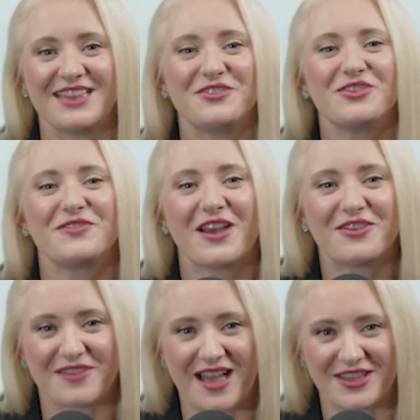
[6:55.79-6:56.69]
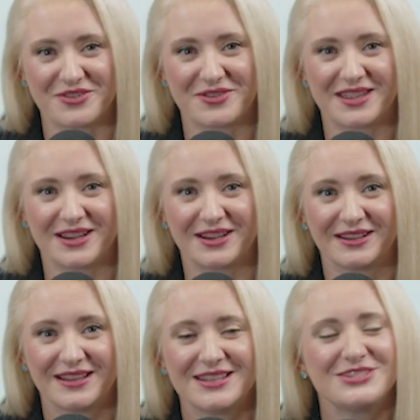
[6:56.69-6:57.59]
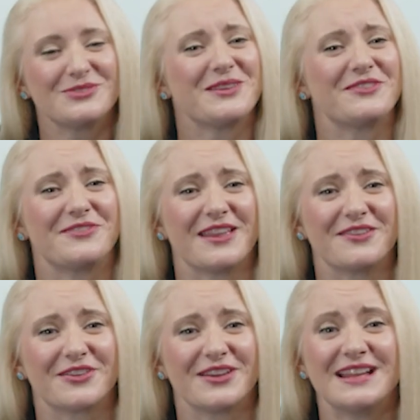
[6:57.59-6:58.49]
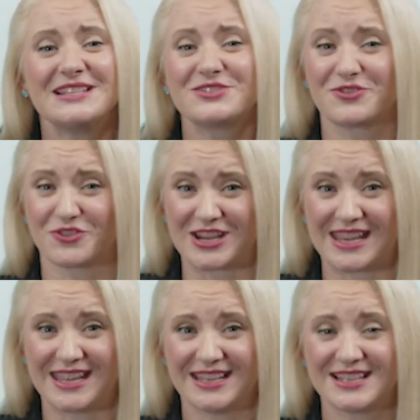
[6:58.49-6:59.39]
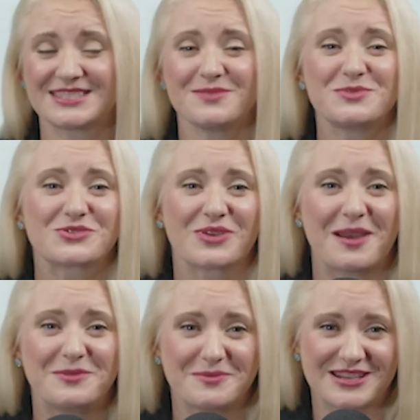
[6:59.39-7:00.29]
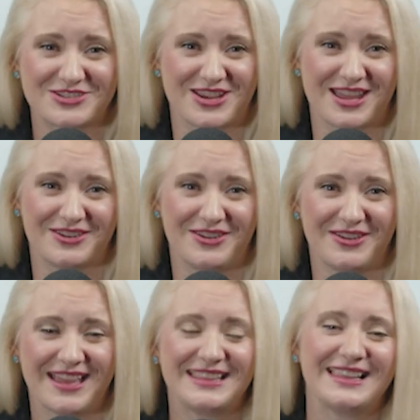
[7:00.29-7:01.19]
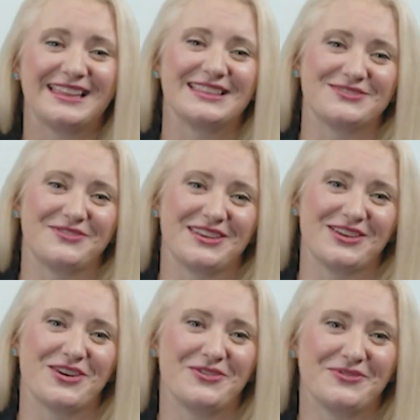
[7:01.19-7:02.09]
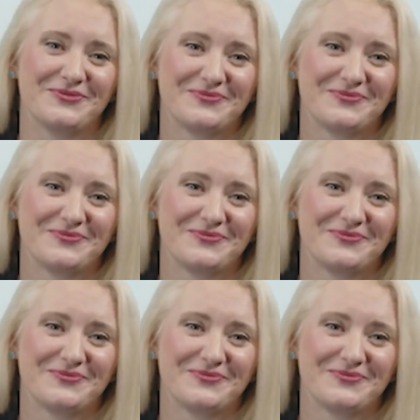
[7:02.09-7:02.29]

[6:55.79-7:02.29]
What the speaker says: if you found value here, do me a favor, it's free, subscribe to my channel, and like this video.